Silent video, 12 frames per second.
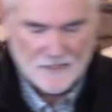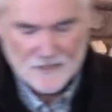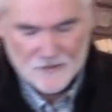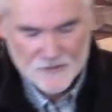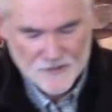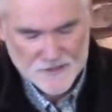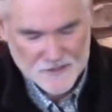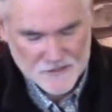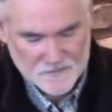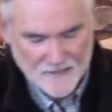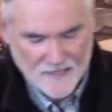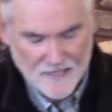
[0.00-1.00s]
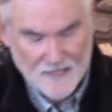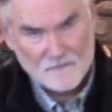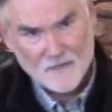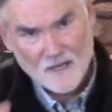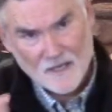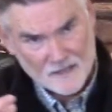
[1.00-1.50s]
Jesus
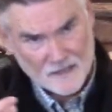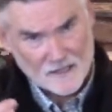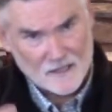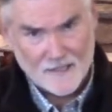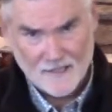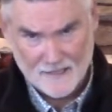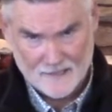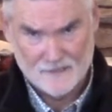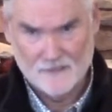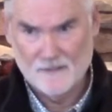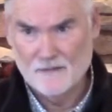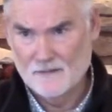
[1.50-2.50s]
became unclean